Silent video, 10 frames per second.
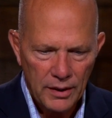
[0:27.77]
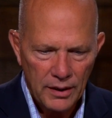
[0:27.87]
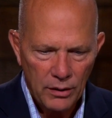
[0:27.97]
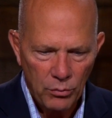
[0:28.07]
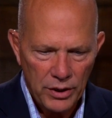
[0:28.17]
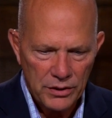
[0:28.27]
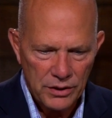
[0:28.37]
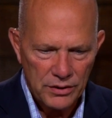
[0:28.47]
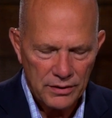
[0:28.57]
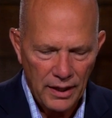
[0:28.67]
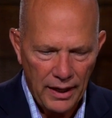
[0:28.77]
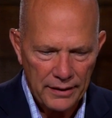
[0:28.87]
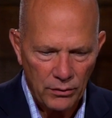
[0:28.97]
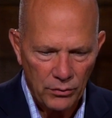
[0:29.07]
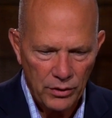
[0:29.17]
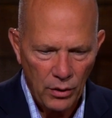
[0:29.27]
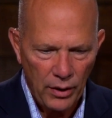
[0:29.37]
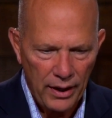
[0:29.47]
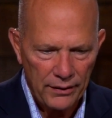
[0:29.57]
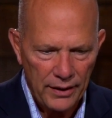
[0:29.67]
which is I don't know
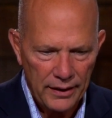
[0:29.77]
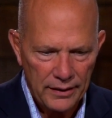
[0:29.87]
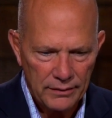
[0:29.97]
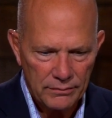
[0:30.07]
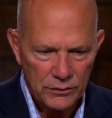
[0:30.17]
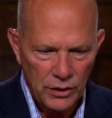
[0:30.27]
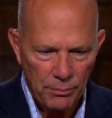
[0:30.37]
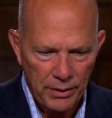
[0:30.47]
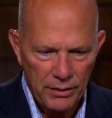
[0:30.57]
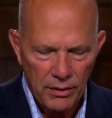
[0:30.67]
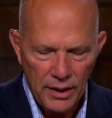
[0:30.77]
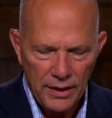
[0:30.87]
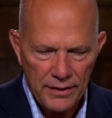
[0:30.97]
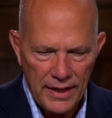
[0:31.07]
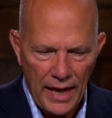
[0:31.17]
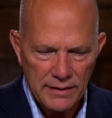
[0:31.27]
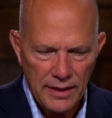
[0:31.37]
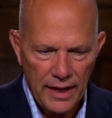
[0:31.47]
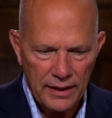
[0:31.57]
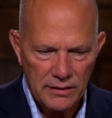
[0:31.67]
how they, but the
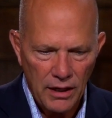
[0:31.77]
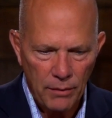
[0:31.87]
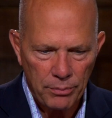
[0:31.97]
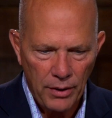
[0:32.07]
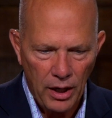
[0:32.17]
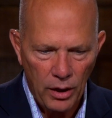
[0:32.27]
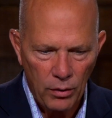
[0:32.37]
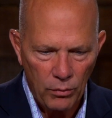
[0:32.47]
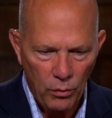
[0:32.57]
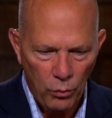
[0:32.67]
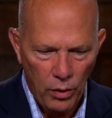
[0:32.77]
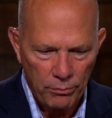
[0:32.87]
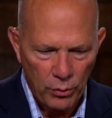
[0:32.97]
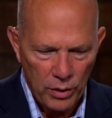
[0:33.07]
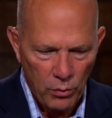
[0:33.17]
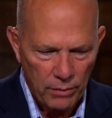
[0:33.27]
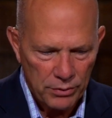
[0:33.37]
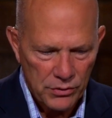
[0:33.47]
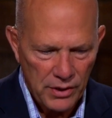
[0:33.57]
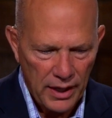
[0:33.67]
Nasdaq is up 1.1
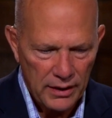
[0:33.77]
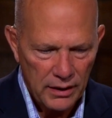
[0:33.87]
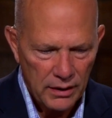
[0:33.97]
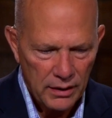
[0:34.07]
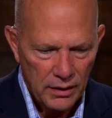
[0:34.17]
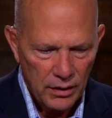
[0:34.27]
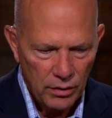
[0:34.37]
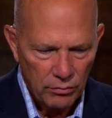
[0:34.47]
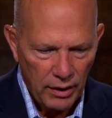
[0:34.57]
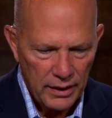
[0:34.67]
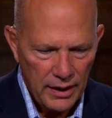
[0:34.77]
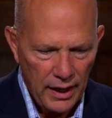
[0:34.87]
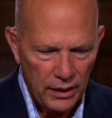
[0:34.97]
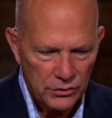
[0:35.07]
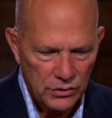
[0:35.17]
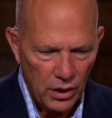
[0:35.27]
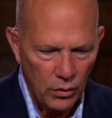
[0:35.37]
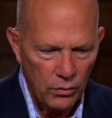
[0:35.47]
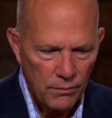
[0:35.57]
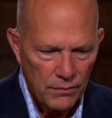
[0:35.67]
uh, right now.
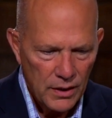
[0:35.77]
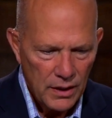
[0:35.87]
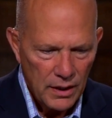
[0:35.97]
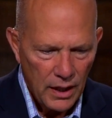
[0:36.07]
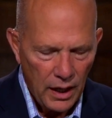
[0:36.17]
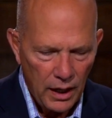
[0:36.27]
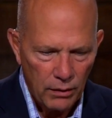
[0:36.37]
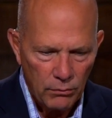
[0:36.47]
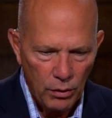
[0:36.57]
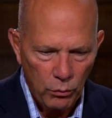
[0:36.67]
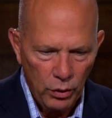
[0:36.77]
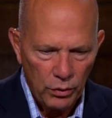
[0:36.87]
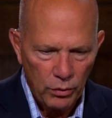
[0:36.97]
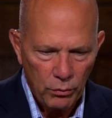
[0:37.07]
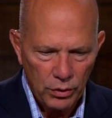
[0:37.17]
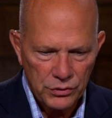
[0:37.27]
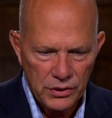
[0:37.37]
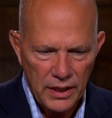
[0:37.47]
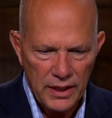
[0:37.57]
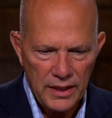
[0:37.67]
So um, we'll we'll
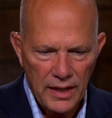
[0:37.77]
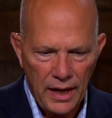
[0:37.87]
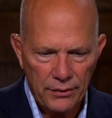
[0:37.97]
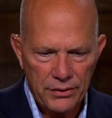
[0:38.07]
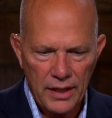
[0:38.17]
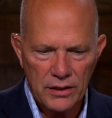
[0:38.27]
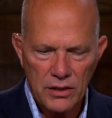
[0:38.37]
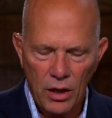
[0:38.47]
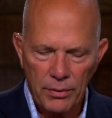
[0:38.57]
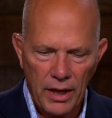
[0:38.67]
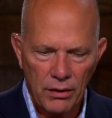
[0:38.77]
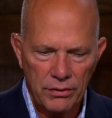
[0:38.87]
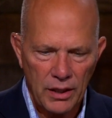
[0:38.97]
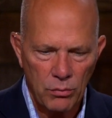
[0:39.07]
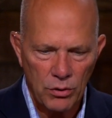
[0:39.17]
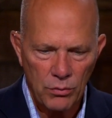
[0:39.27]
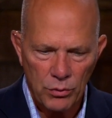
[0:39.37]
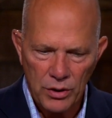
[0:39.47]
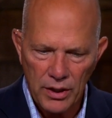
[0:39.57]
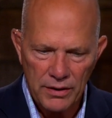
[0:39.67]
see how things go, but I don't think we're
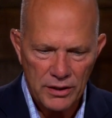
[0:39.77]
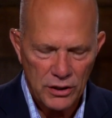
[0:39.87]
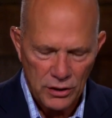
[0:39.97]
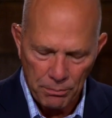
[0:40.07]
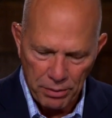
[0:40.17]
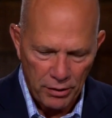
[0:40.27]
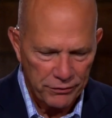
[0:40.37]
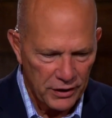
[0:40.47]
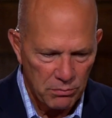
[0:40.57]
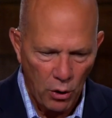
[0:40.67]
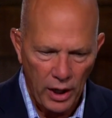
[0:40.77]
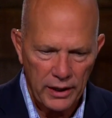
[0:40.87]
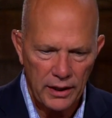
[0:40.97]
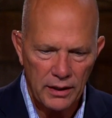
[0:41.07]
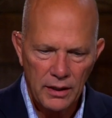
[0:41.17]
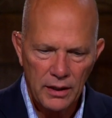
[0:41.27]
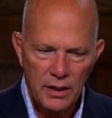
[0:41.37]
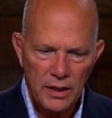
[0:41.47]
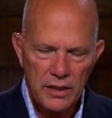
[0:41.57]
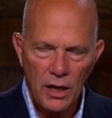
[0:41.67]
we're this is a perfect market.
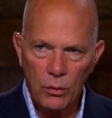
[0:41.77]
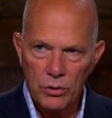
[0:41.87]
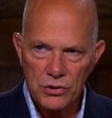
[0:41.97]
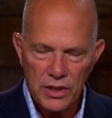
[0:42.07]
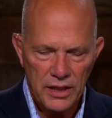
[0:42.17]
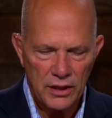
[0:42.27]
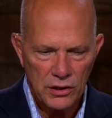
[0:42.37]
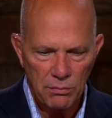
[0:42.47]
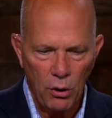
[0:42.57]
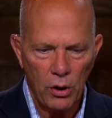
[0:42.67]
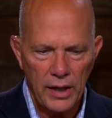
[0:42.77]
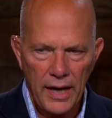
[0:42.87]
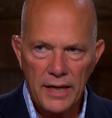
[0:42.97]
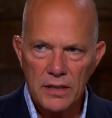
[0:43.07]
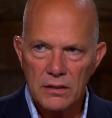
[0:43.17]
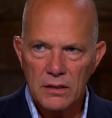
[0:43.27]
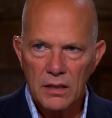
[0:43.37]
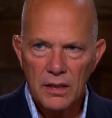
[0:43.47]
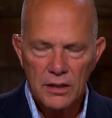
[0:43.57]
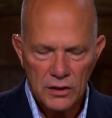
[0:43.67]
You know, we're seeing small gains,
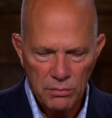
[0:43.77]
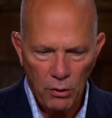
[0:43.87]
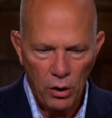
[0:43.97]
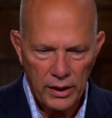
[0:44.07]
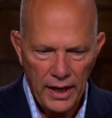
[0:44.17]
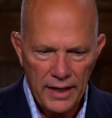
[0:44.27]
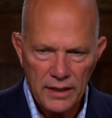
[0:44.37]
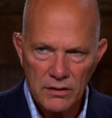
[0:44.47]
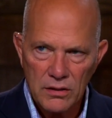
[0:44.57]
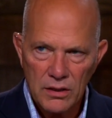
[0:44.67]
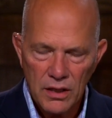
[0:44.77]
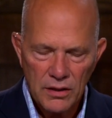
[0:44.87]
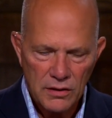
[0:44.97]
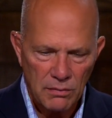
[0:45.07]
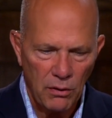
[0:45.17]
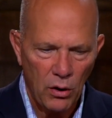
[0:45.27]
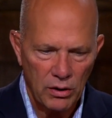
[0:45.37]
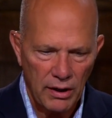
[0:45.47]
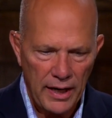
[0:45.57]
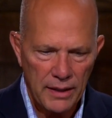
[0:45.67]
small gains, small
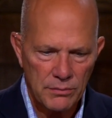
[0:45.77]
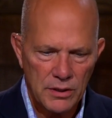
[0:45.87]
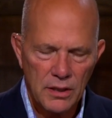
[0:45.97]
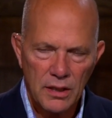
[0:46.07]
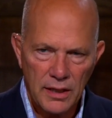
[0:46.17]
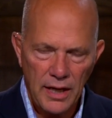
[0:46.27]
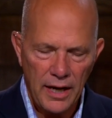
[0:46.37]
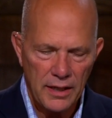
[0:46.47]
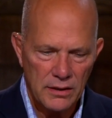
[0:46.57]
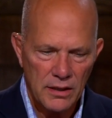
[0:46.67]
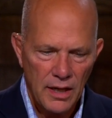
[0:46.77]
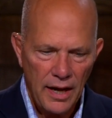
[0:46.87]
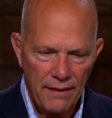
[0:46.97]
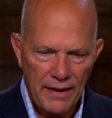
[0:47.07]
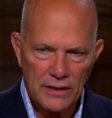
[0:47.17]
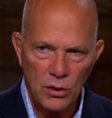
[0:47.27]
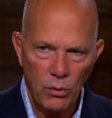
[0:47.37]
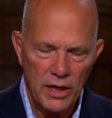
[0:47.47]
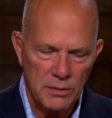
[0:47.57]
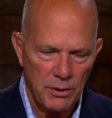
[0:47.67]
gains, gains, and that's the
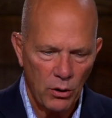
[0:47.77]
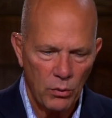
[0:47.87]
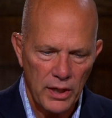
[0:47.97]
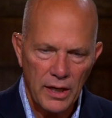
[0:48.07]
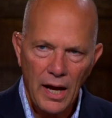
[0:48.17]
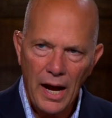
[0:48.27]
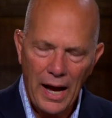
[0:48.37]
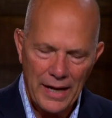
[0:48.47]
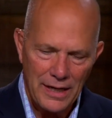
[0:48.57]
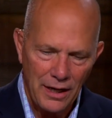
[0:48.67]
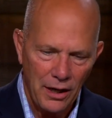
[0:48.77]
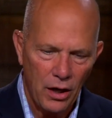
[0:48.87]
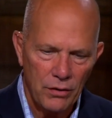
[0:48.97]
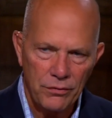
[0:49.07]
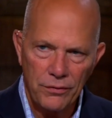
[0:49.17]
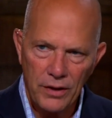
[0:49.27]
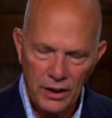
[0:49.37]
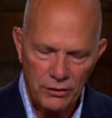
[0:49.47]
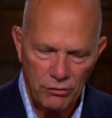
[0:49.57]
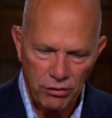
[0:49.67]
way it's been all week. I love
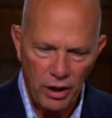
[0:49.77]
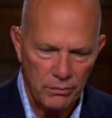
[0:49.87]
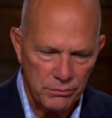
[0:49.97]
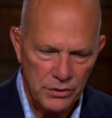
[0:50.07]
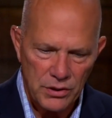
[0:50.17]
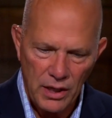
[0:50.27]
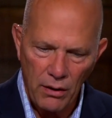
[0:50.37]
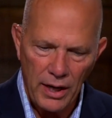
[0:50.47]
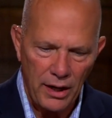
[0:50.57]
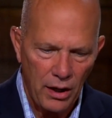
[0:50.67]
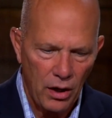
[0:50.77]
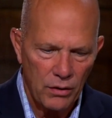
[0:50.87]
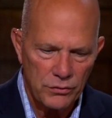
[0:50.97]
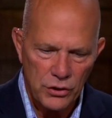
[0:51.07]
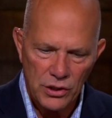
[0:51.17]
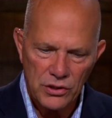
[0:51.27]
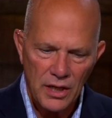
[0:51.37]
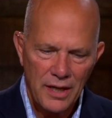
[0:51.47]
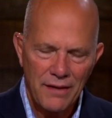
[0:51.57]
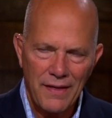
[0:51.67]
crumbs. You know, I love just
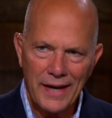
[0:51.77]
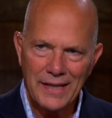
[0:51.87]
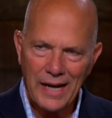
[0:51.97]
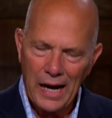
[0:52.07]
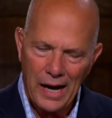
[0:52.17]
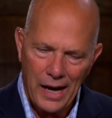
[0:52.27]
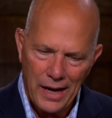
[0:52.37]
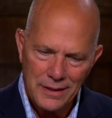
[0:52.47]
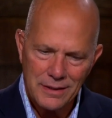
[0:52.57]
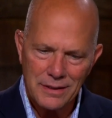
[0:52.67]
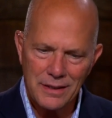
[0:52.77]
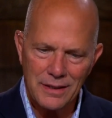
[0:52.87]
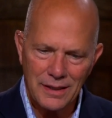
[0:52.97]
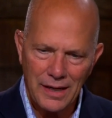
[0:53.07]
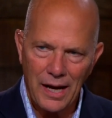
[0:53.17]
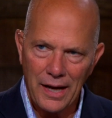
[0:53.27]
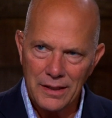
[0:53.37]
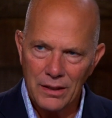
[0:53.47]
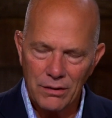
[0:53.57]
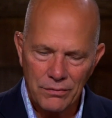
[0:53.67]
that constant
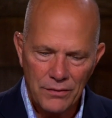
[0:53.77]
kind of.